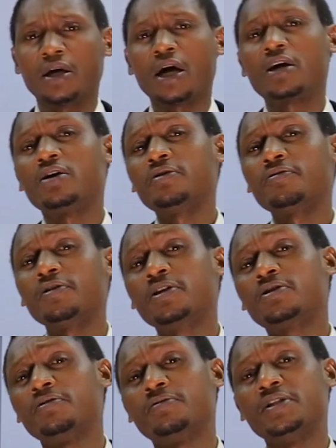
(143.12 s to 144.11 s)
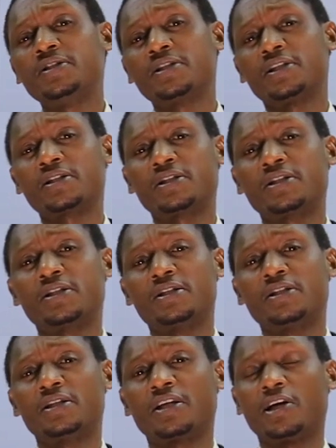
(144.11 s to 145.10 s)
A conflict of
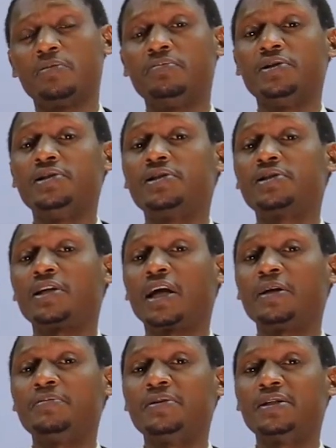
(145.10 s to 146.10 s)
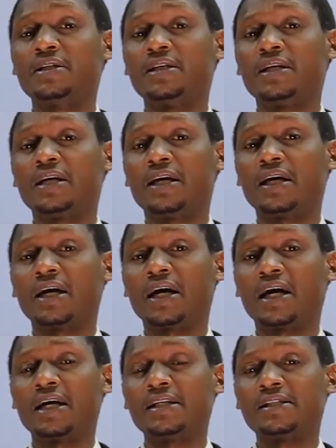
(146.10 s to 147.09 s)
interest can be described
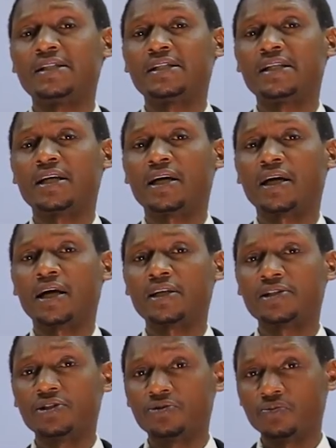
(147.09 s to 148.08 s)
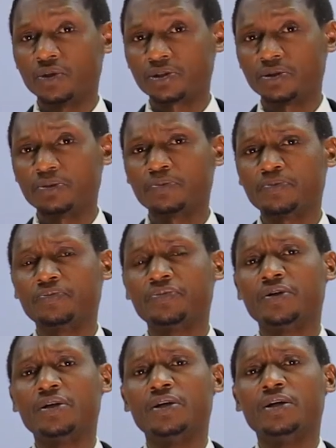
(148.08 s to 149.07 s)
as a situation
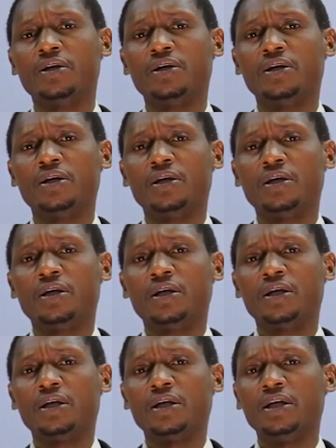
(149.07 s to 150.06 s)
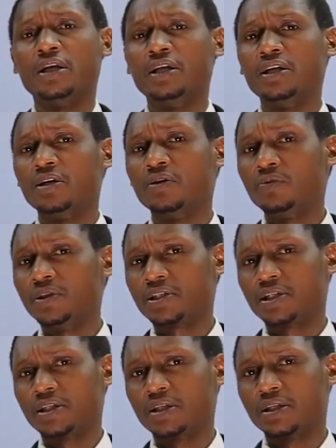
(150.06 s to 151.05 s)
in
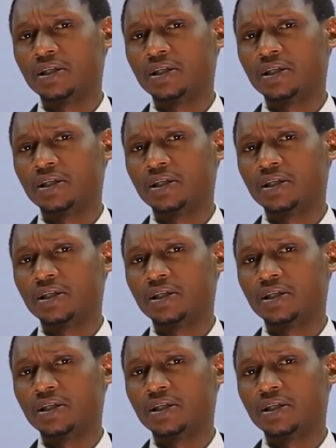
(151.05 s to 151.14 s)
which